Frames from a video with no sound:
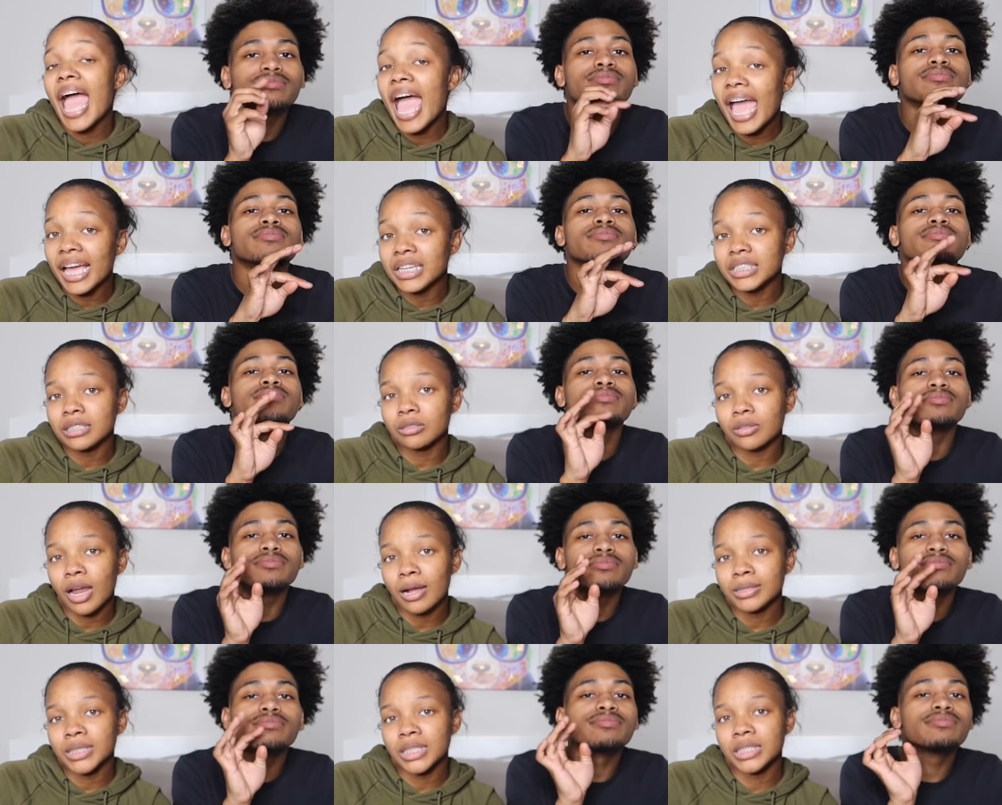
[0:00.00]
Speaker 1: And
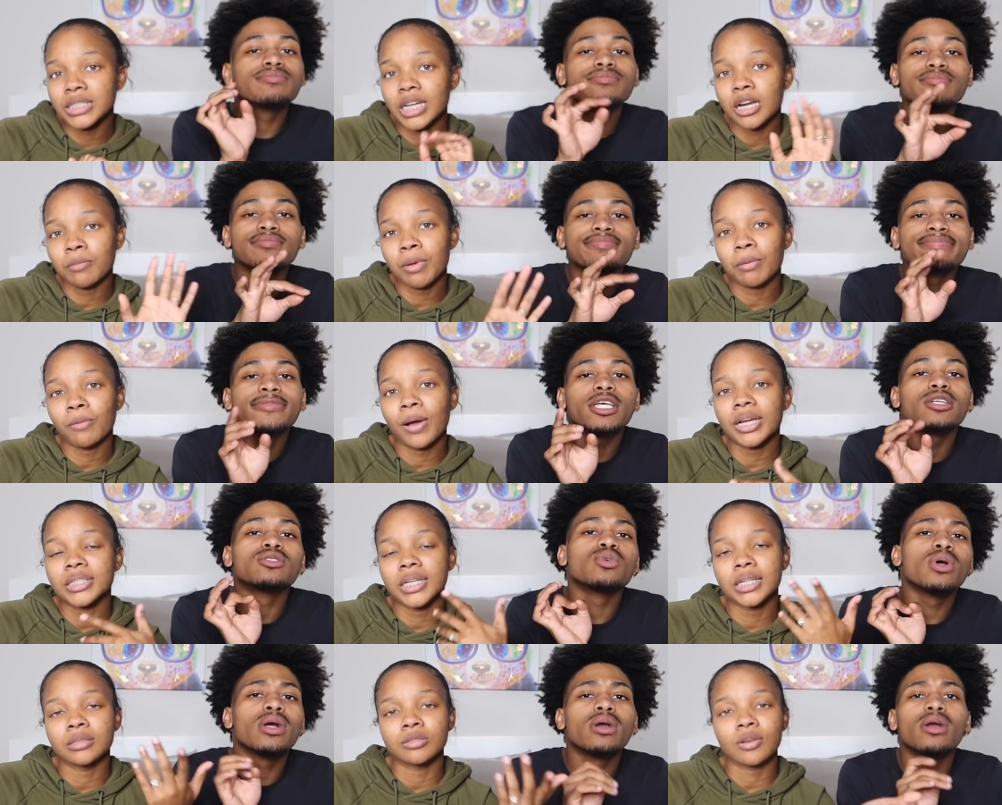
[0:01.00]
subscribe to the channel. Maybe
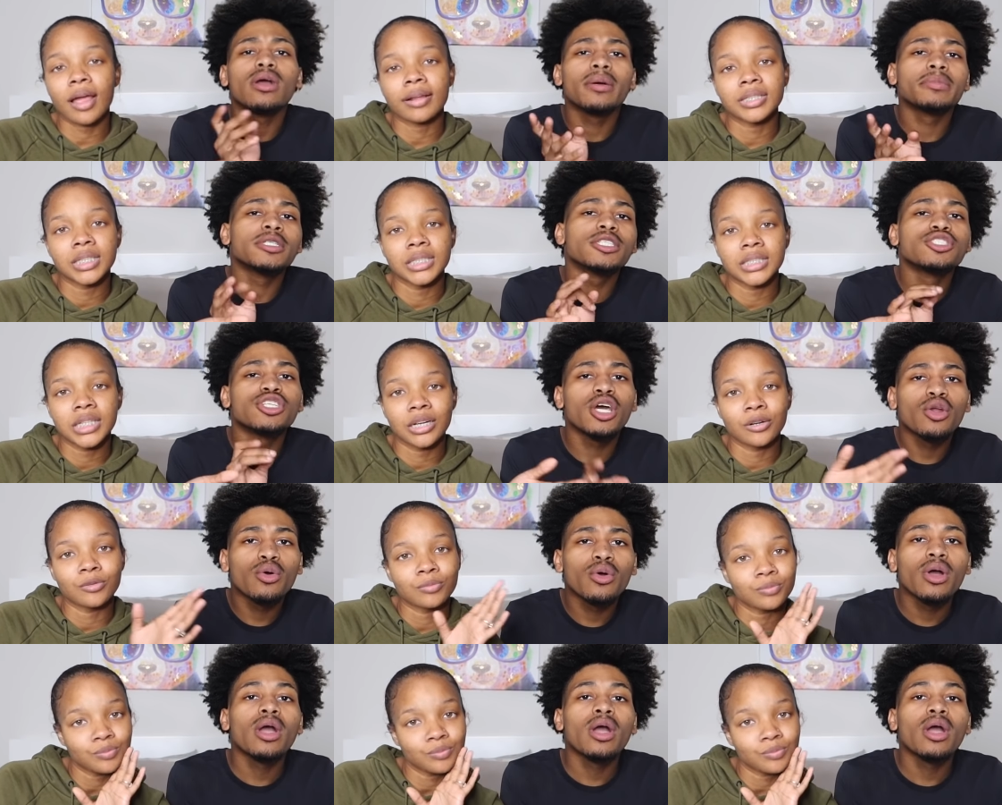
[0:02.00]
watching they subscribe to the channel.